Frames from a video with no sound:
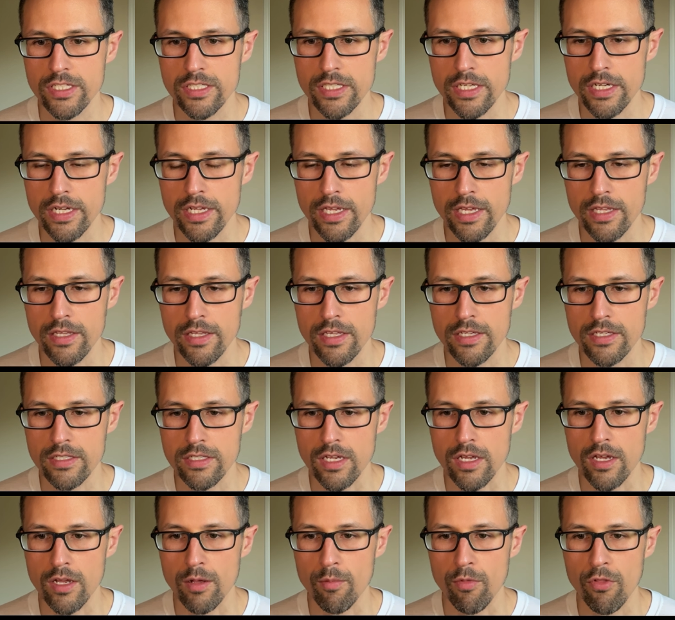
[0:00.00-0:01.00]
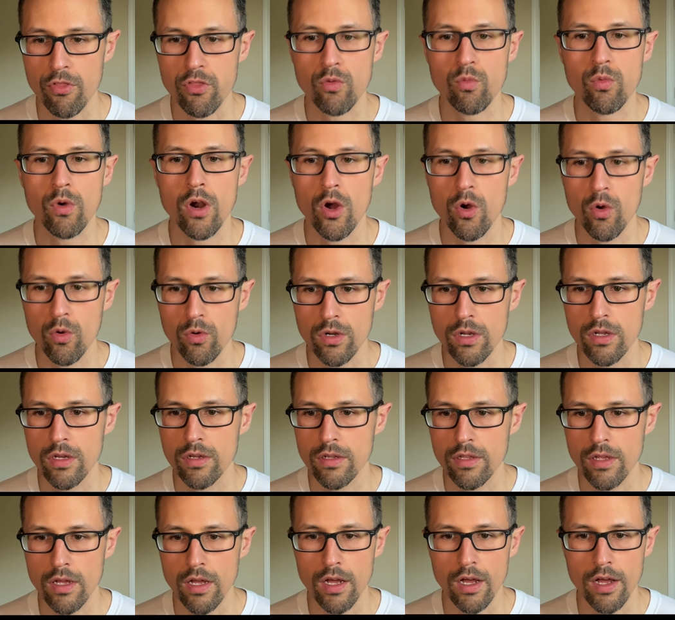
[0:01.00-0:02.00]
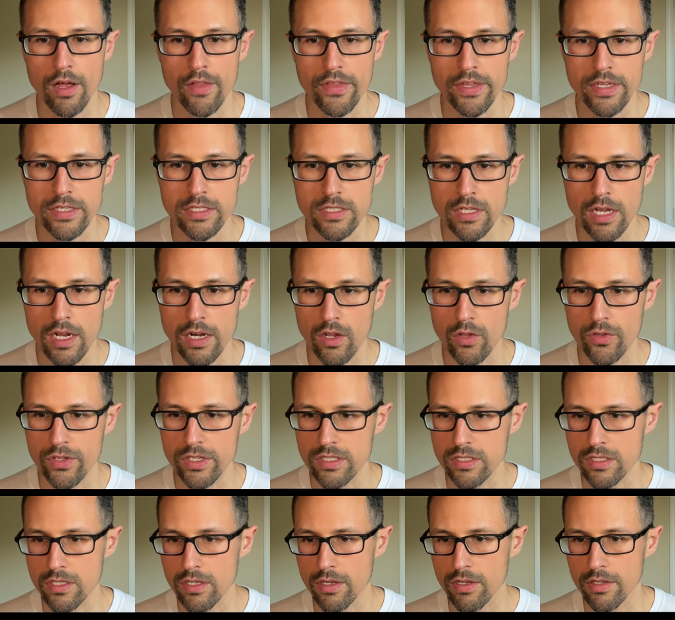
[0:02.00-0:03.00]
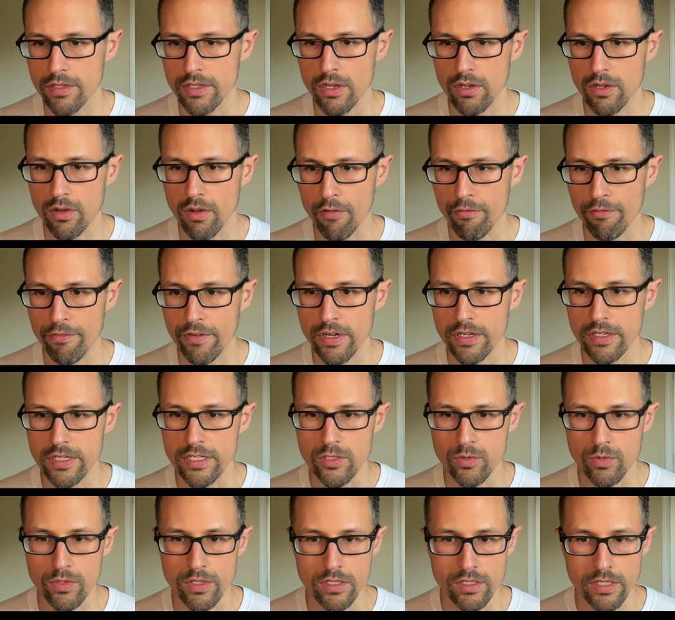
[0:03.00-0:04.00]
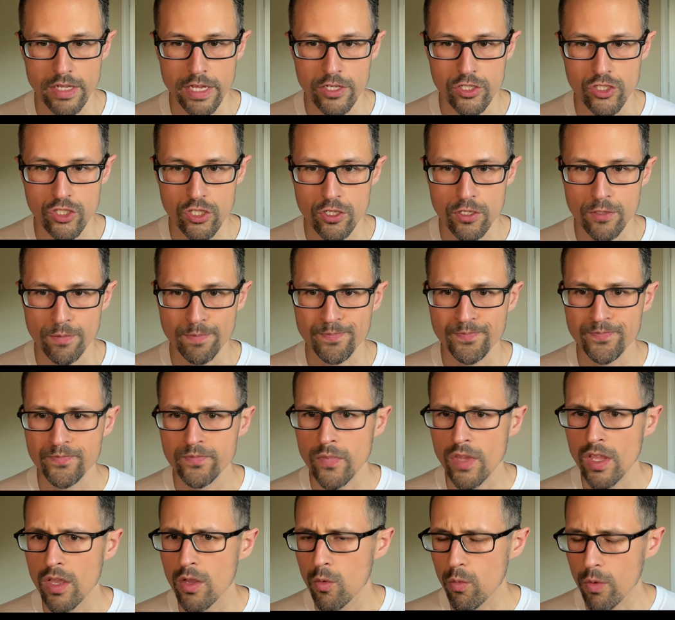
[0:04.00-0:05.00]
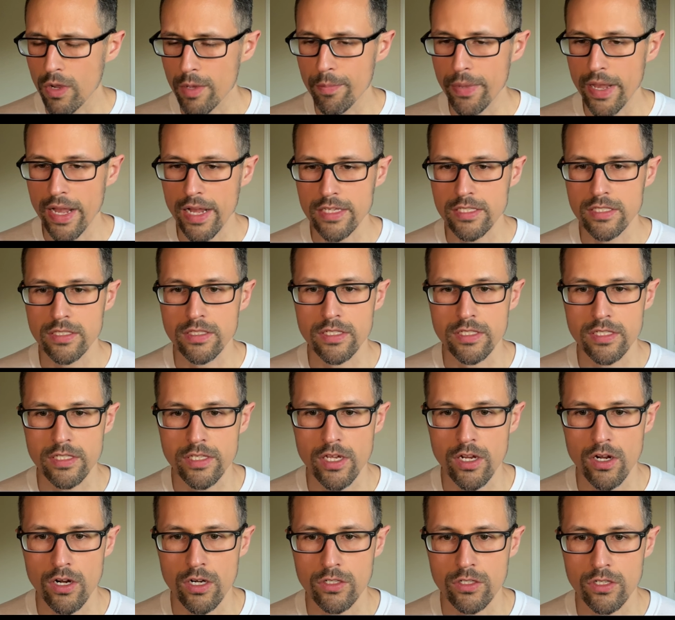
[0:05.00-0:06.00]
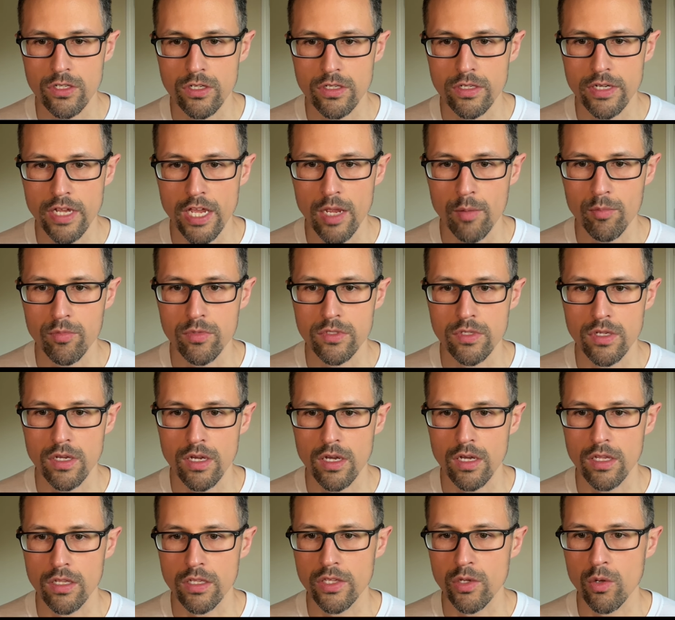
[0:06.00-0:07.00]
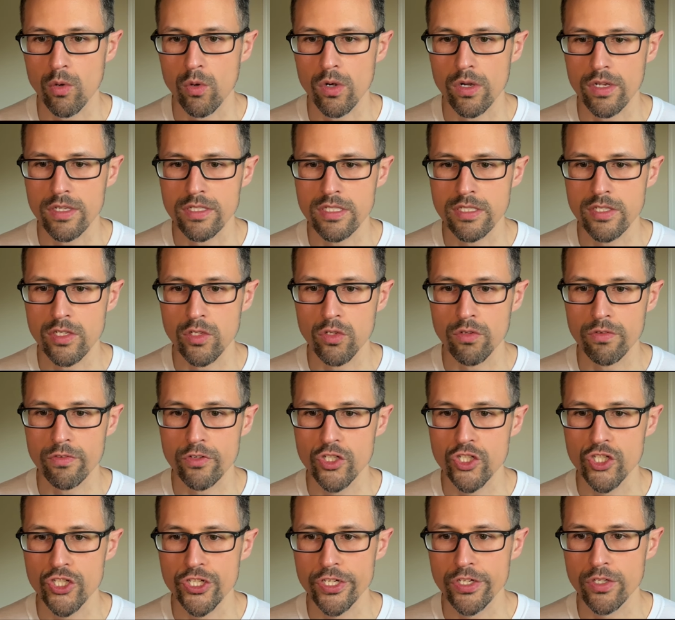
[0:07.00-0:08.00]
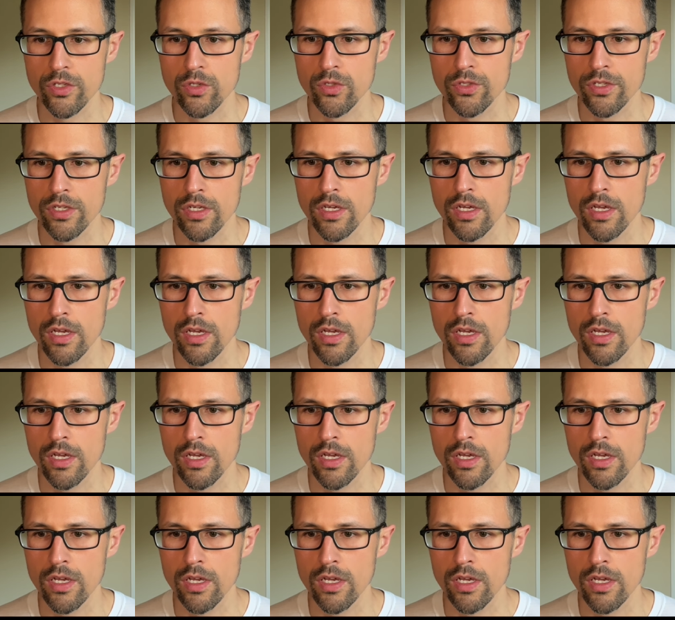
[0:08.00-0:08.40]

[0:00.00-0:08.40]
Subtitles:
sitting in this throne that's got all the affinities with nature. We pass this character named Leora Silvershield.